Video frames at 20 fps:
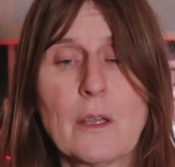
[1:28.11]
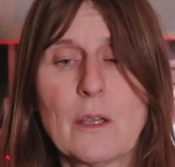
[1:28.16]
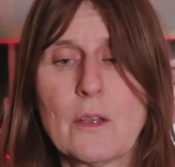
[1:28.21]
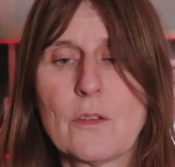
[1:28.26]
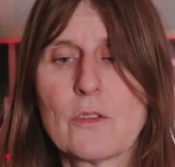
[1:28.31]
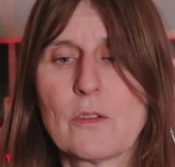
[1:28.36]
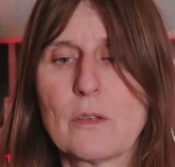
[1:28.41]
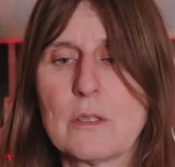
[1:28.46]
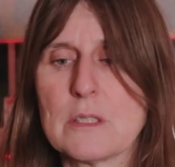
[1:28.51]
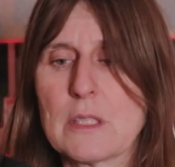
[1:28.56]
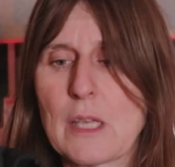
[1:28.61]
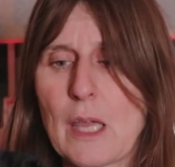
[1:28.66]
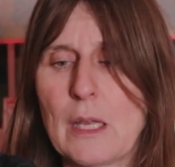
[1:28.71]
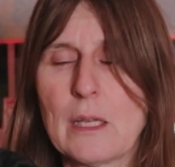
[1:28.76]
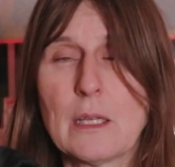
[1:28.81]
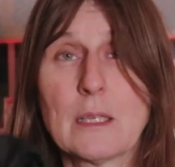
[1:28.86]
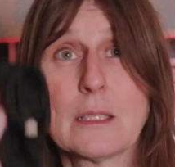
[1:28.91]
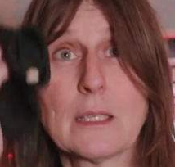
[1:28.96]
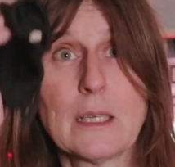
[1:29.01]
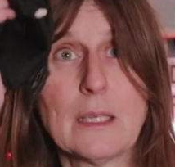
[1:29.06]
So it's
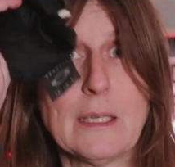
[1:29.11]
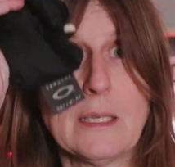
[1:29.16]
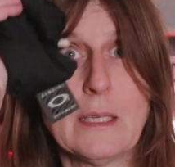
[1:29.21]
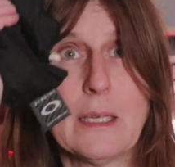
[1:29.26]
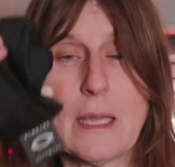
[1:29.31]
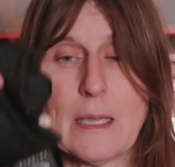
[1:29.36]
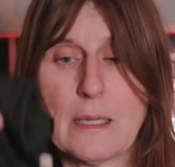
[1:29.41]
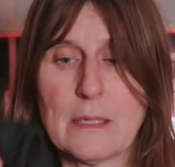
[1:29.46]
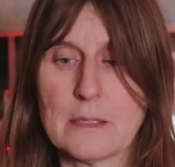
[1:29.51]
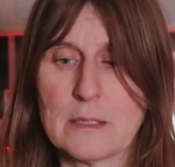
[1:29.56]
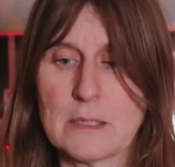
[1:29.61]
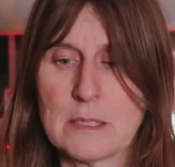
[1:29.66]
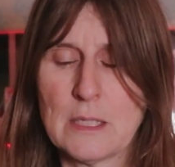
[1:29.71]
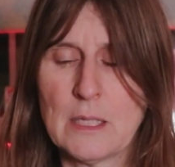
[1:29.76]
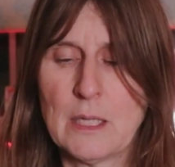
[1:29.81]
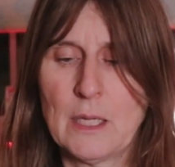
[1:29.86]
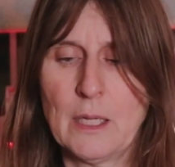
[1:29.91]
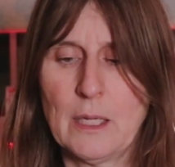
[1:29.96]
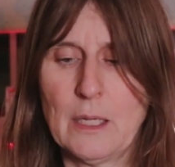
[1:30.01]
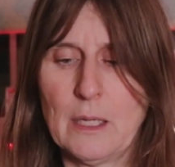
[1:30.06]
getting a clean, and
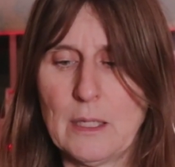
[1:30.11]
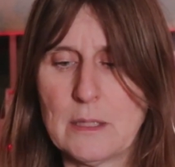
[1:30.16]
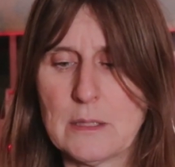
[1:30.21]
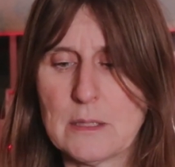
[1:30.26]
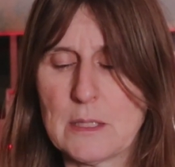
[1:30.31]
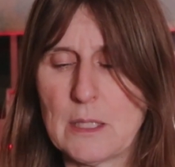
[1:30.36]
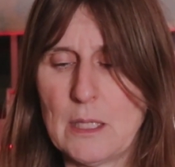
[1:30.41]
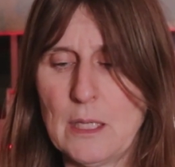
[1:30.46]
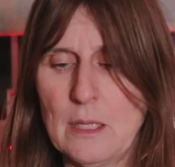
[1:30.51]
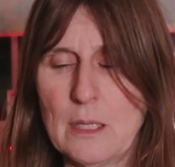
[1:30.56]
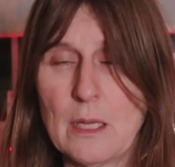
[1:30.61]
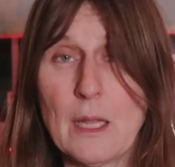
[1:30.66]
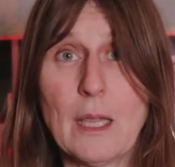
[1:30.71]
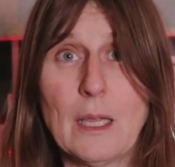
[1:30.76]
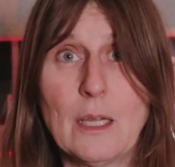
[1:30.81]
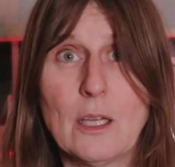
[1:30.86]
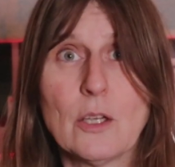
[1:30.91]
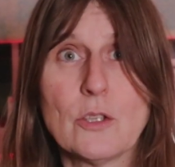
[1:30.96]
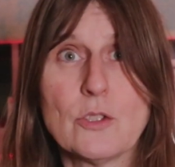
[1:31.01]
it's in a